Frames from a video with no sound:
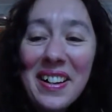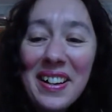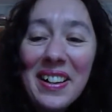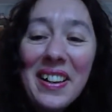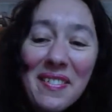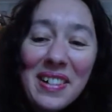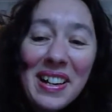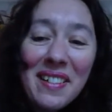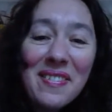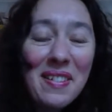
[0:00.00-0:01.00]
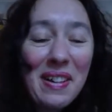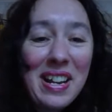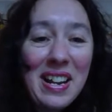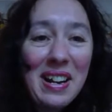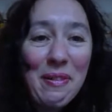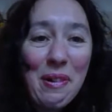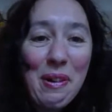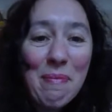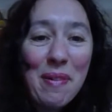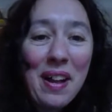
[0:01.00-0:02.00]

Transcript: a lovely, lovely regular group.